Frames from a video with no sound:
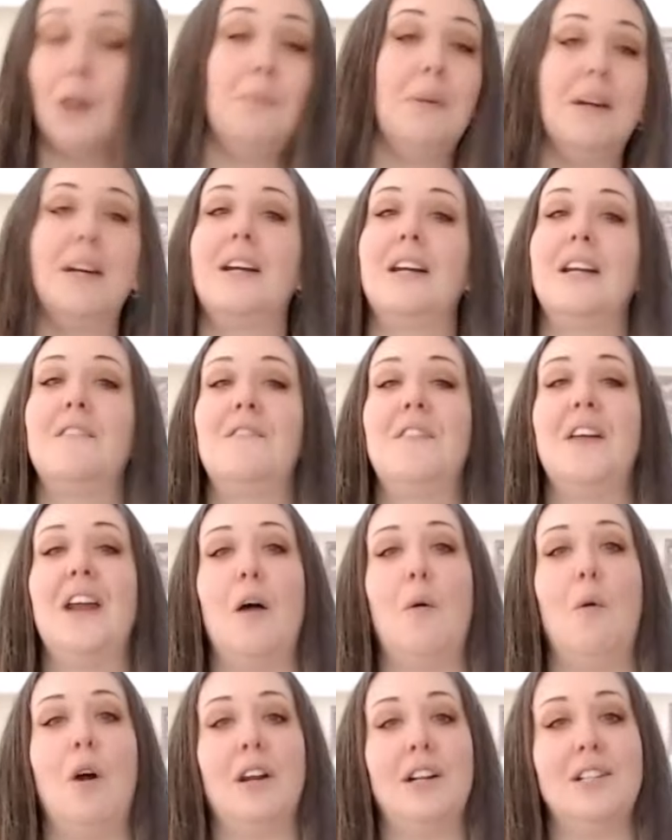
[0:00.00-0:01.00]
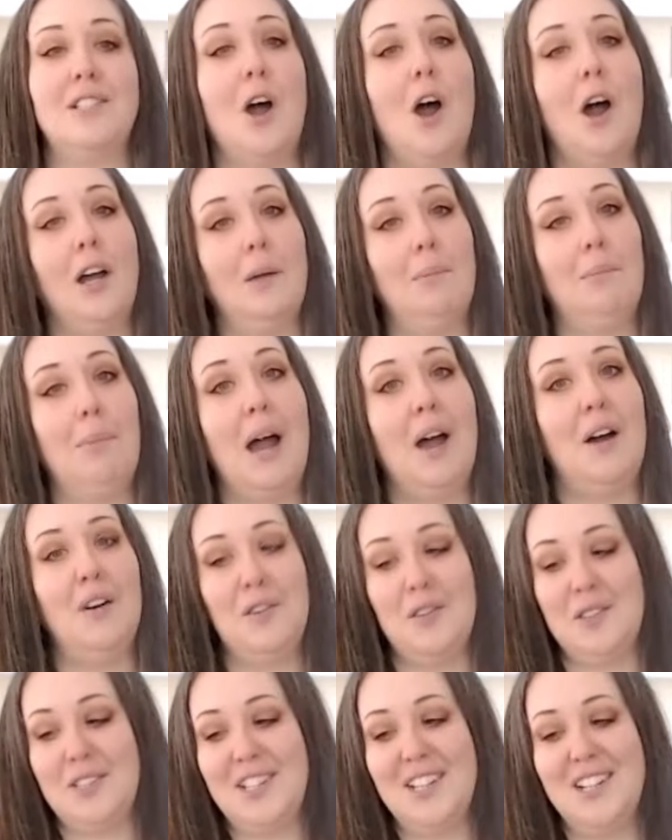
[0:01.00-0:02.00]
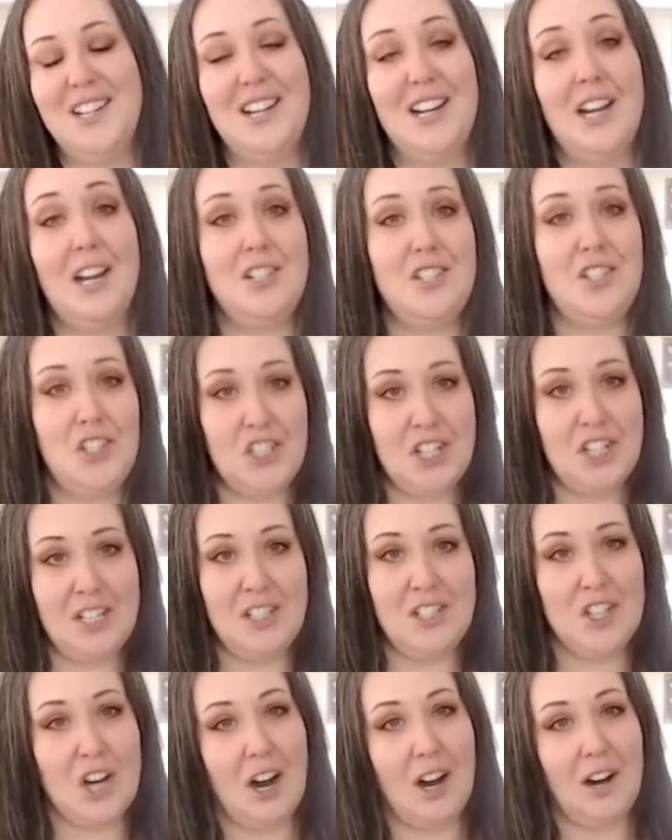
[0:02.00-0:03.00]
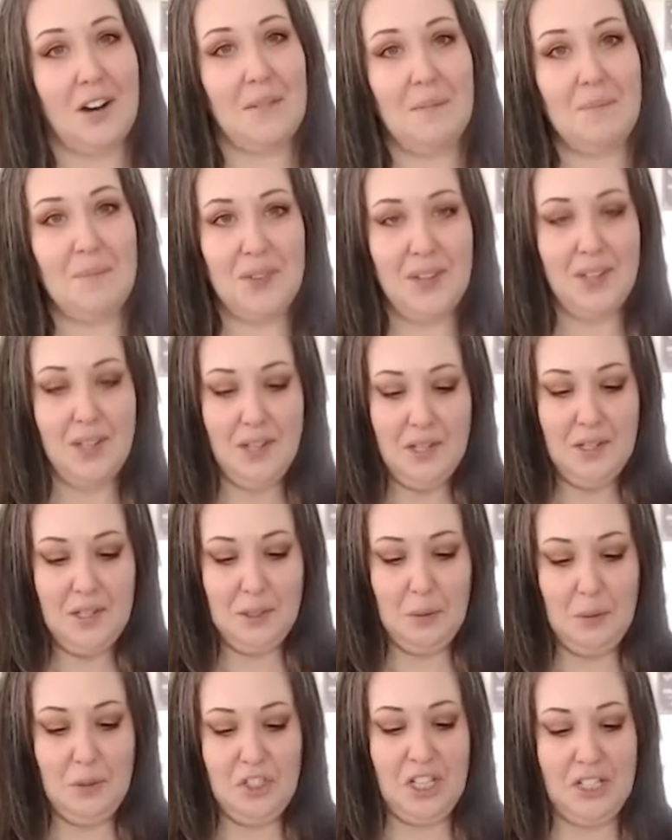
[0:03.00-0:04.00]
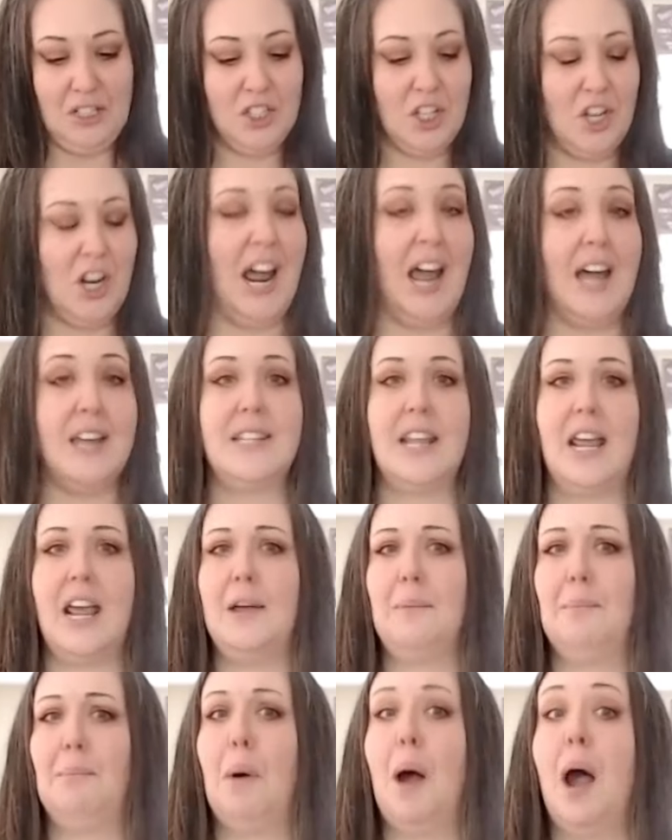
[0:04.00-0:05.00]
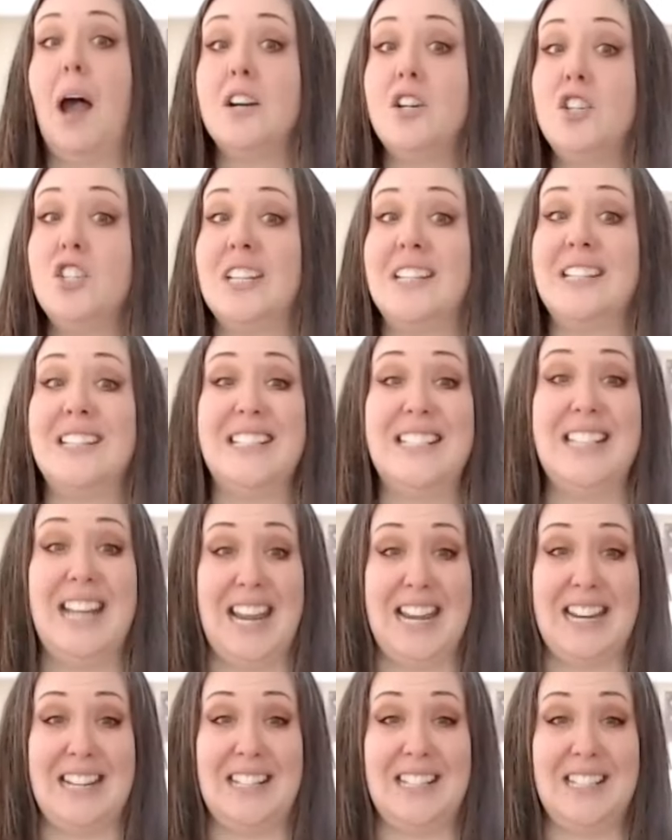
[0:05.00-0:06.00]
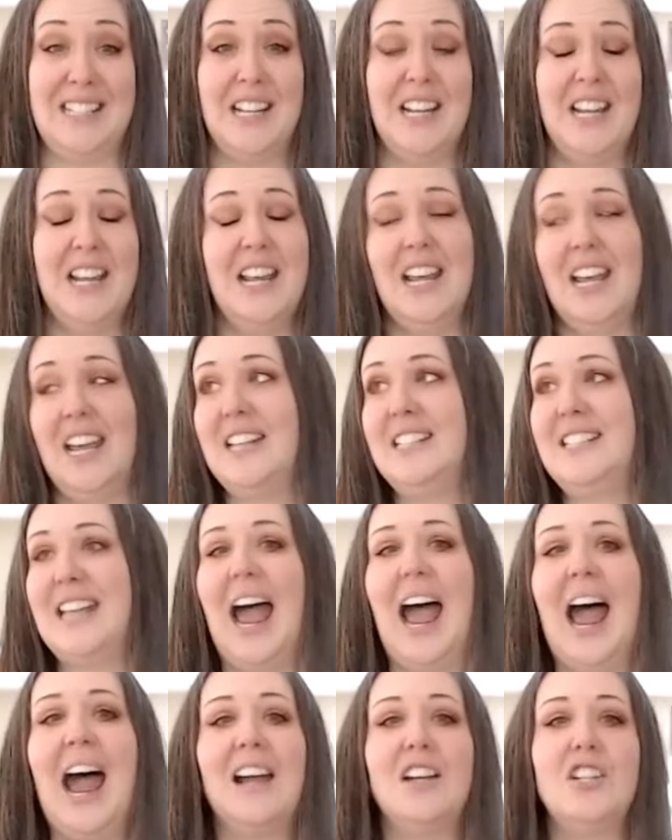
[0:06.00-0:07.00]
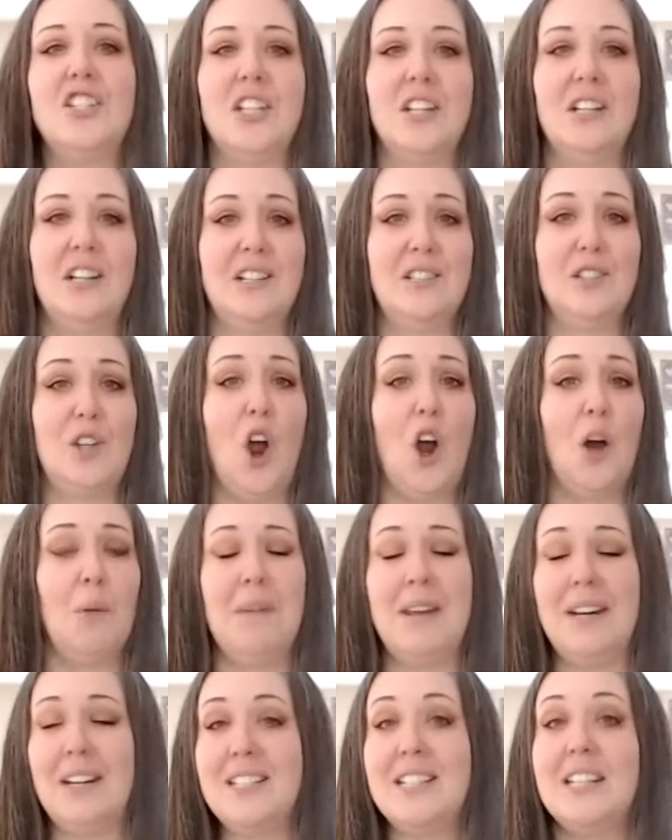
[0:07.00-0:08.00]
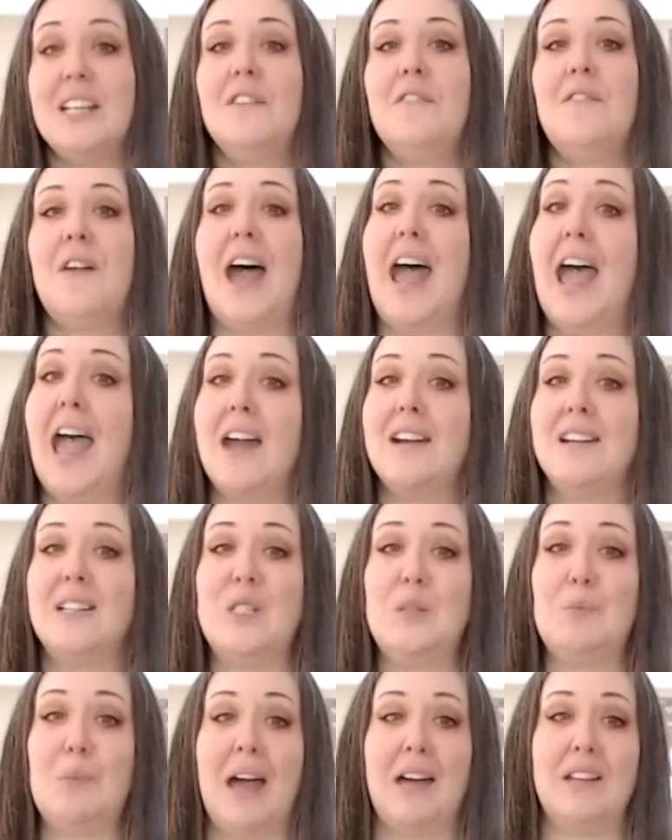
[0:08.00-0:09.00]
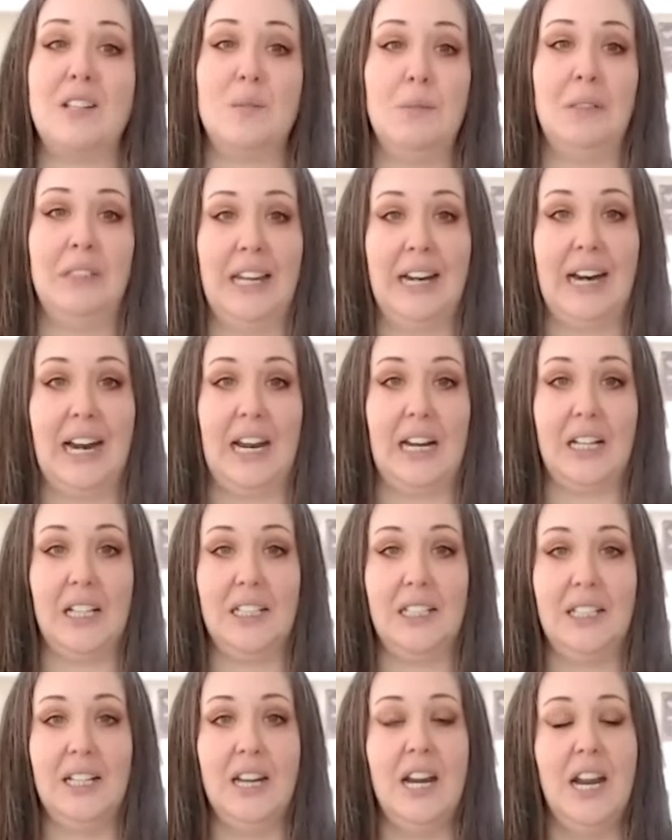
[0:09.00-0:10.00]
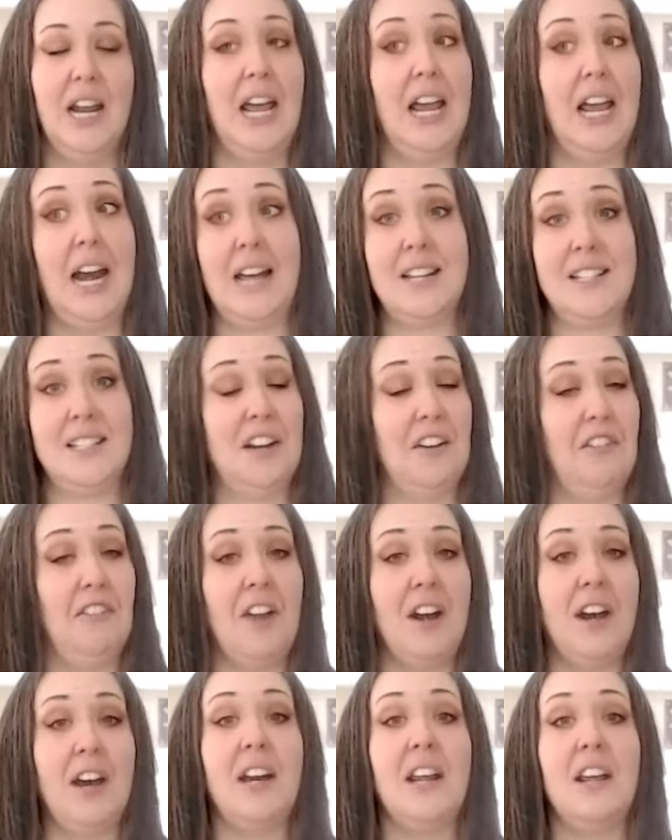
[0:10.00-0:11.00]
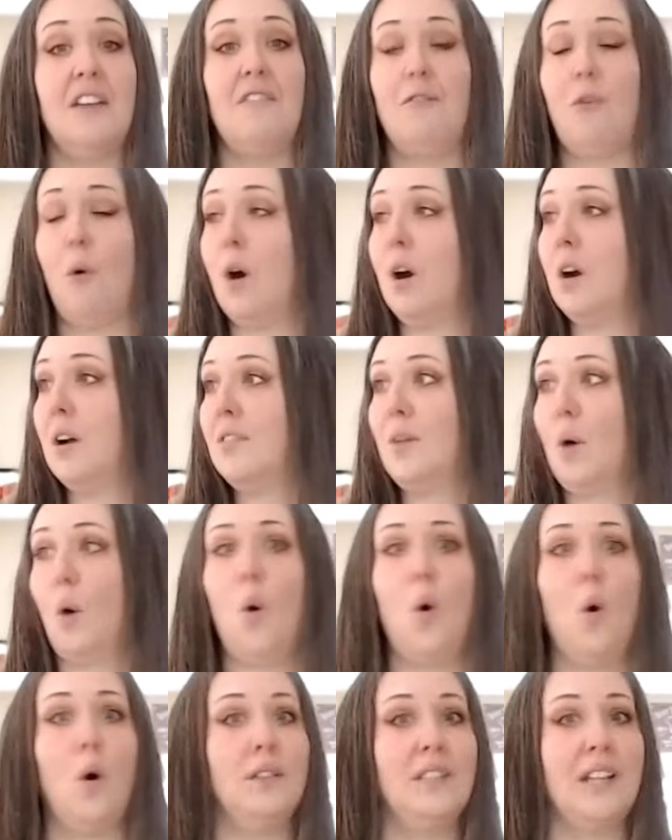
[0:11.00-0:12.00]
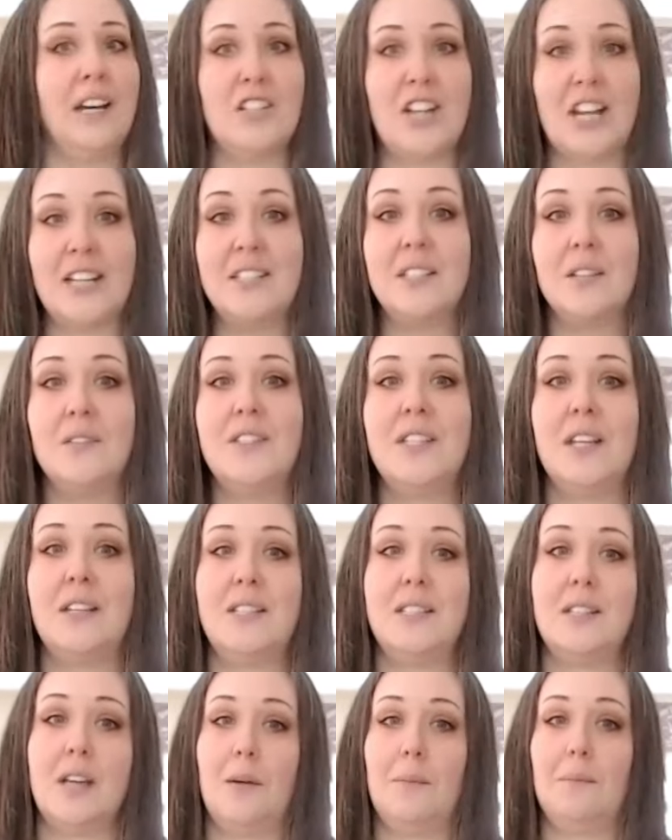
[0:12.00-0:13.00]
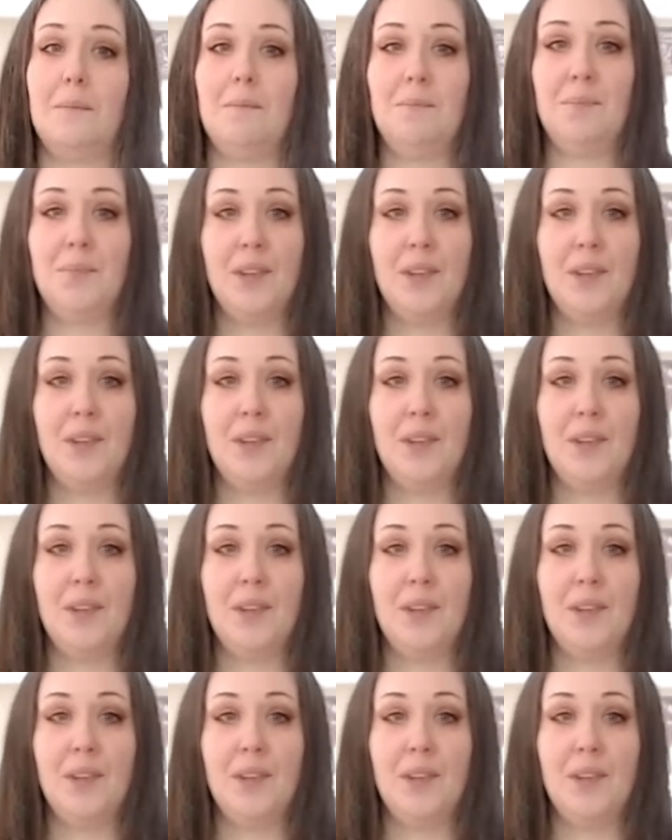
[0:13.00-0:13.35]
carminative that I want to talk about is ginger. So ginger has a pungent taste. Its action is carminative and spasmolytic. It has an affinity for the whole digestive system.